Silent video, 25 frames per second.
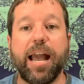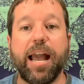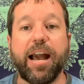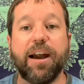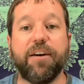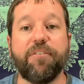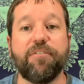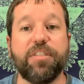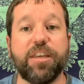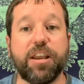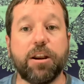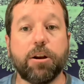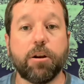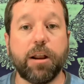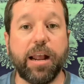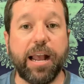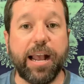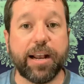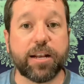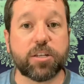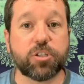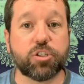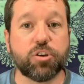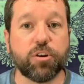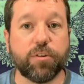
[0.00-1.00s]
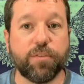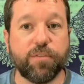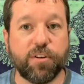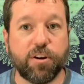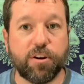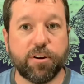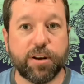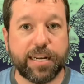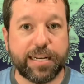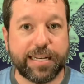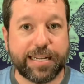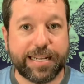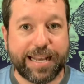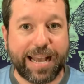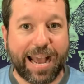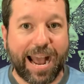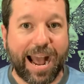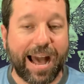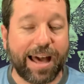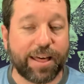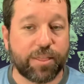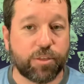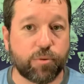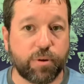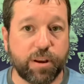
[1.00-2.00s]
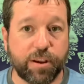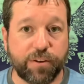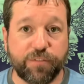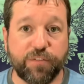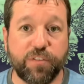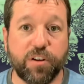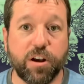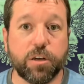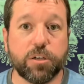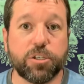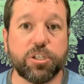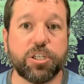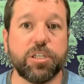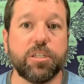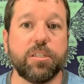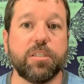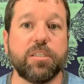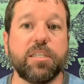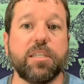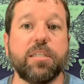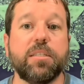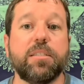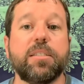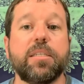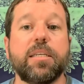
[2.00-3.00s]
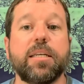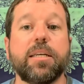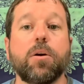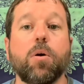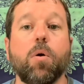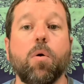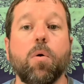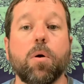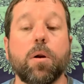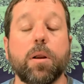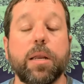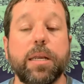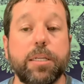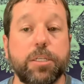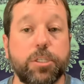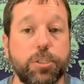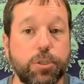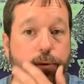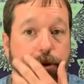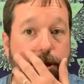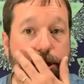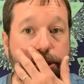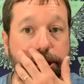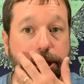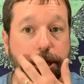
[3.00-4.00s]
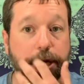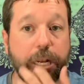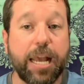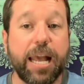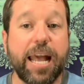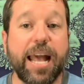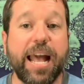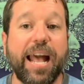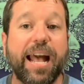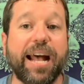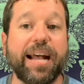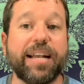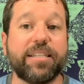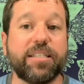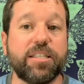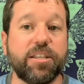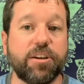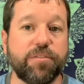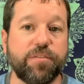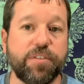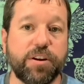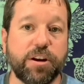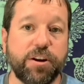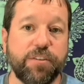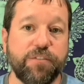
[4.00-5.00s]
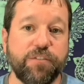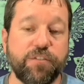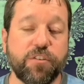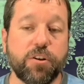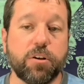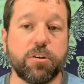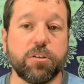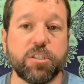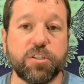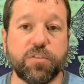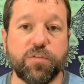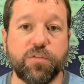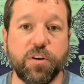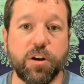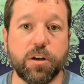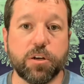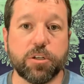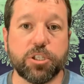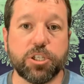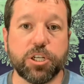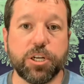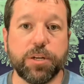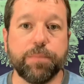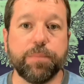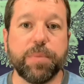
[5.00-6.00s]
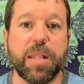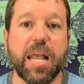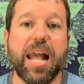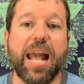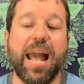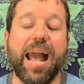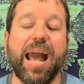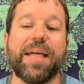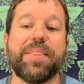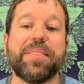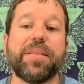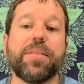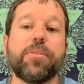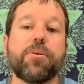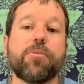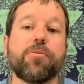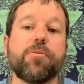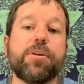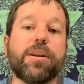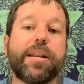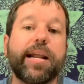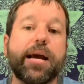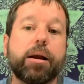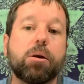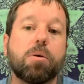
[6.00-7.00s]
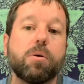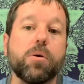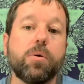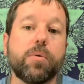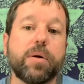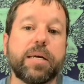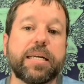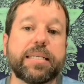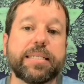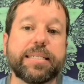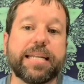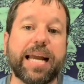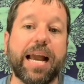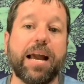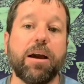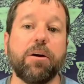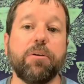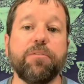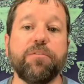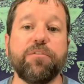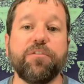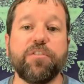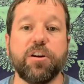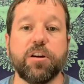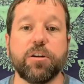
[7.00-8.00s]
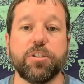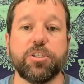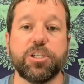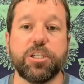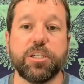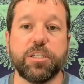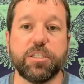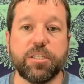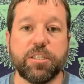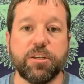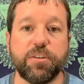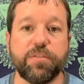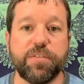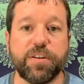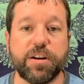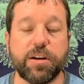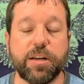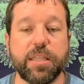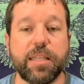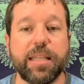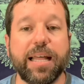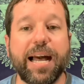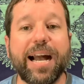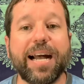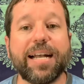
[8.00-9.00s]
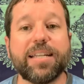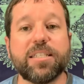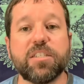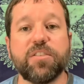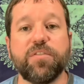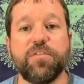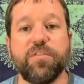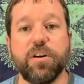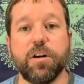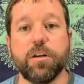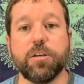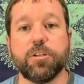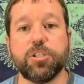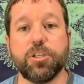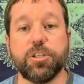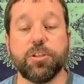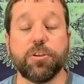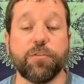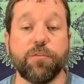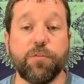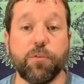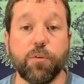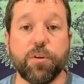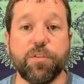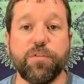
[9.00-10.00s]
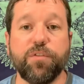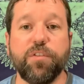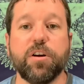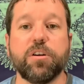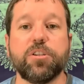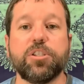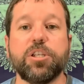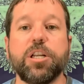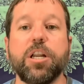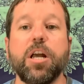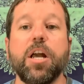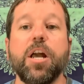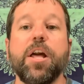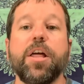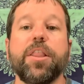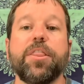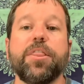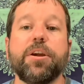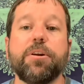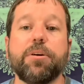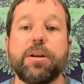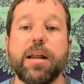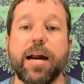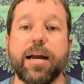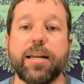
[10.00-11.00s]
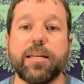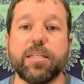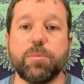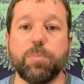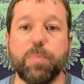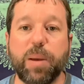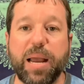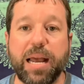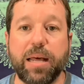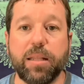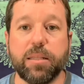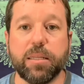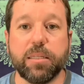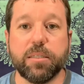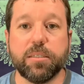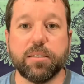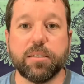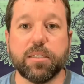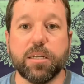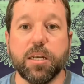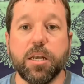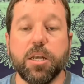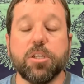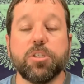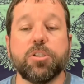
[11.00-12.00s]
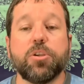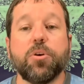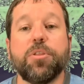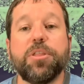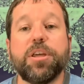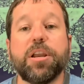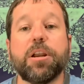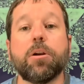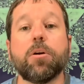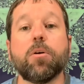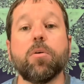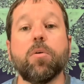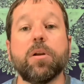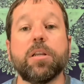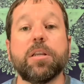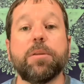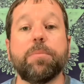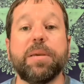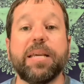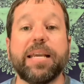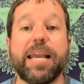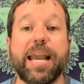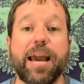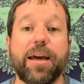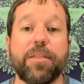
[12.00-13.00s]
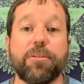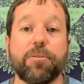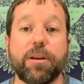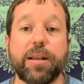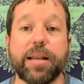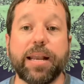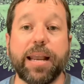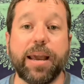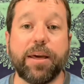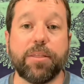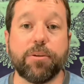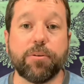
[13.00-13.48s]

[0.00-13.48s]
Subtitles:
their extroverted gathering function, sensing or intuition, as their very first function, and then their narrowing down function as their very last function, their fourth function, they're not as balanced. So they're going to be gathering, but